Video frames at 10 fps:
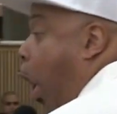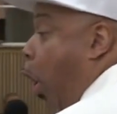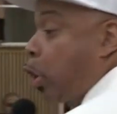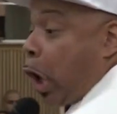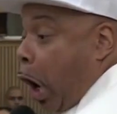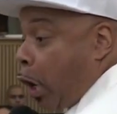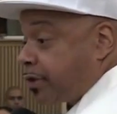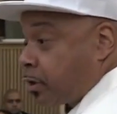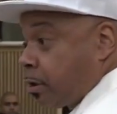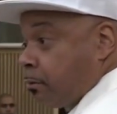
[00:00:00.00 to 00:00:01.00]
all
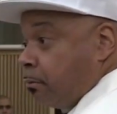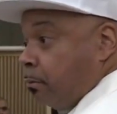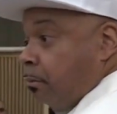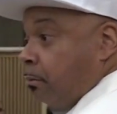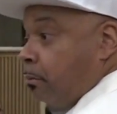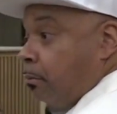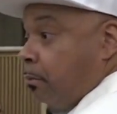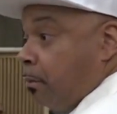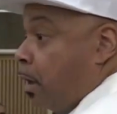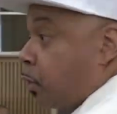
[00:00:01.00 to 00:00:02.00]
cost
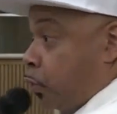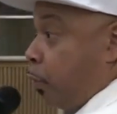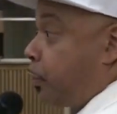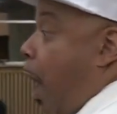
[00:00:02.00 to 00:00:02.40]
money. So